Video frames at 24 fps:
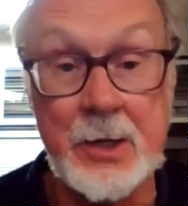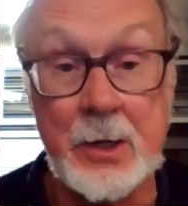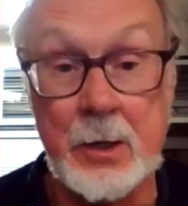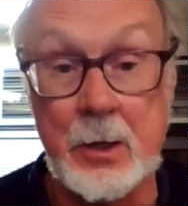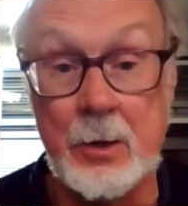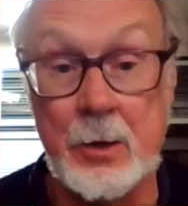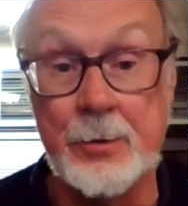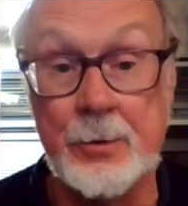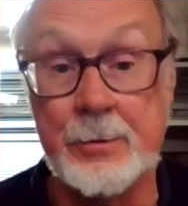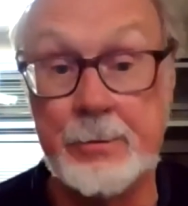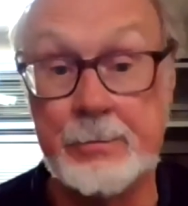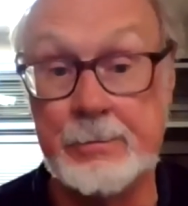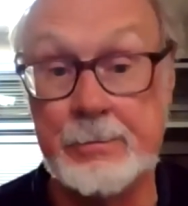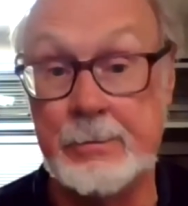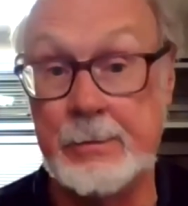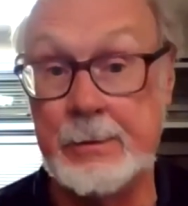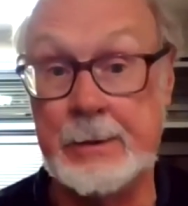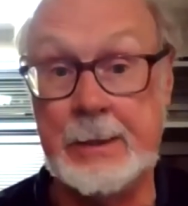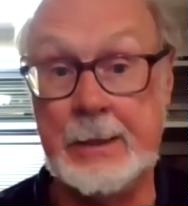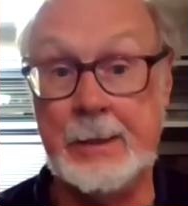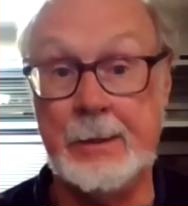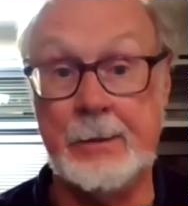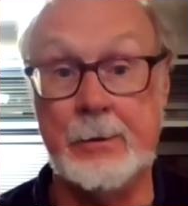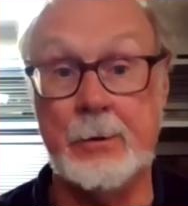held
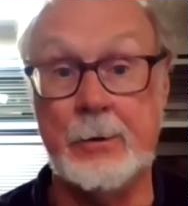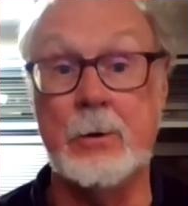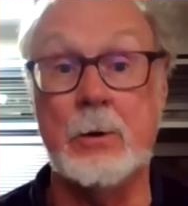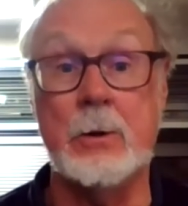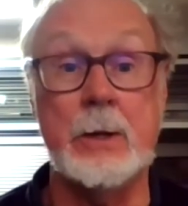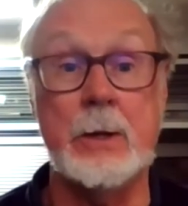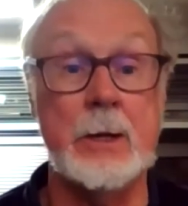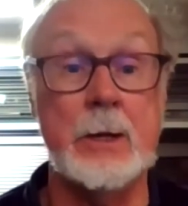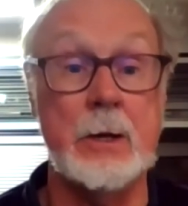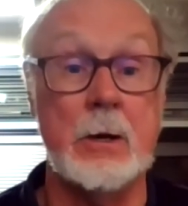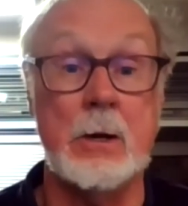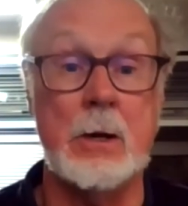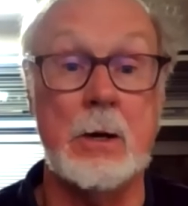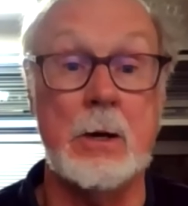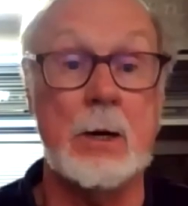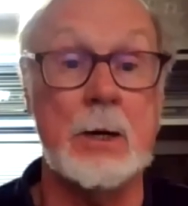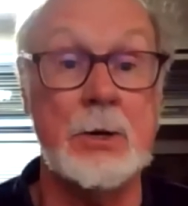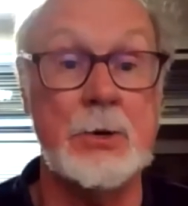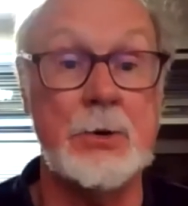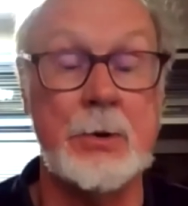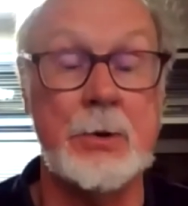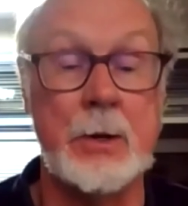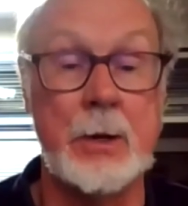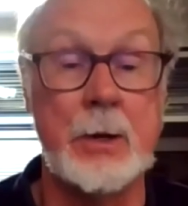in early
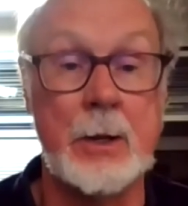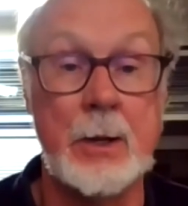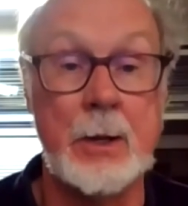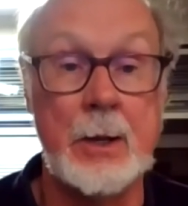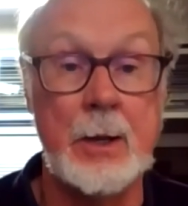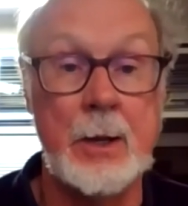August